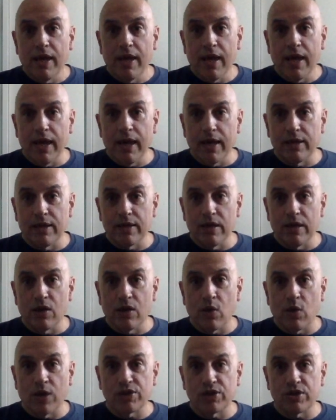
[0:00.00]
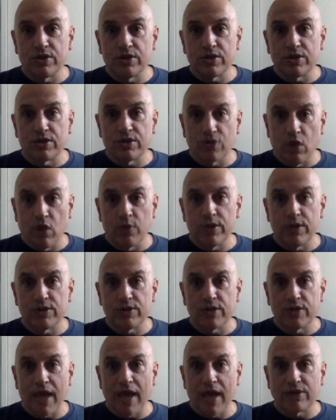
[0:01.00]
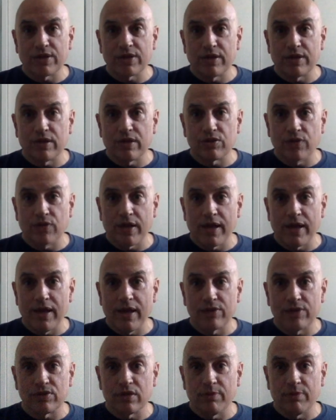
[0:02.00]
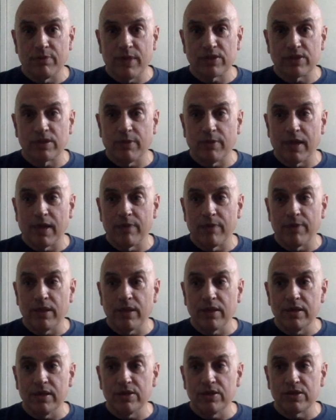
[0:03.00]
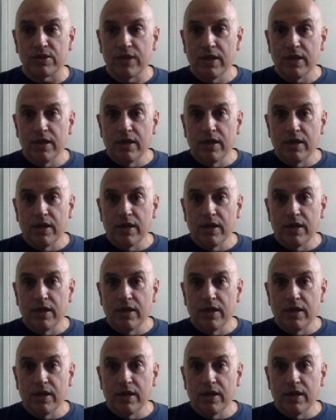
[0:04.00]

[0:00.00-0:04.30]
And any questions, as always, ask, and I'll try to answer to the best of my abilities.